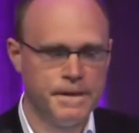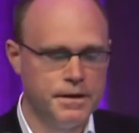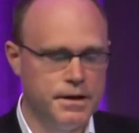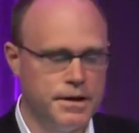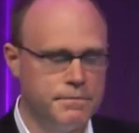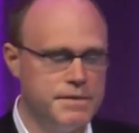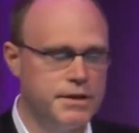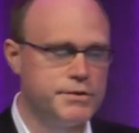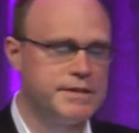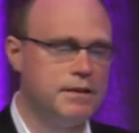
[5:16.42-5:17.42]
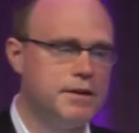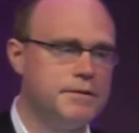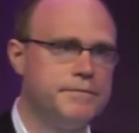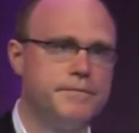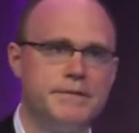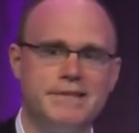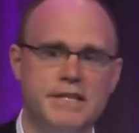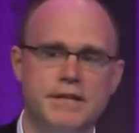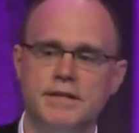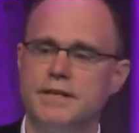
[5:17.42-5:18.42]
There's a lot of
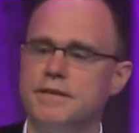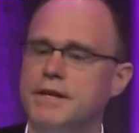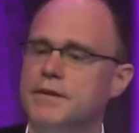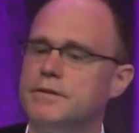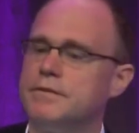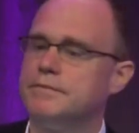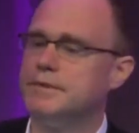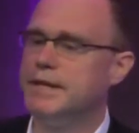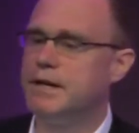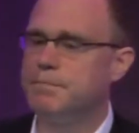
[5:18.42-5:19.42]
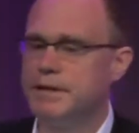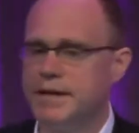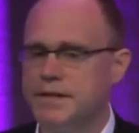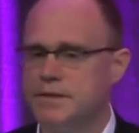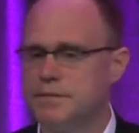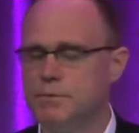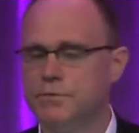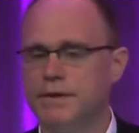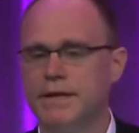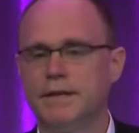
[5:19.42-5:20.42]
steel in there, airplanes
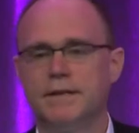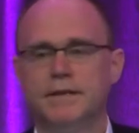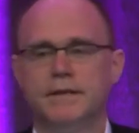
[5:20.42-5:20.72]
moving,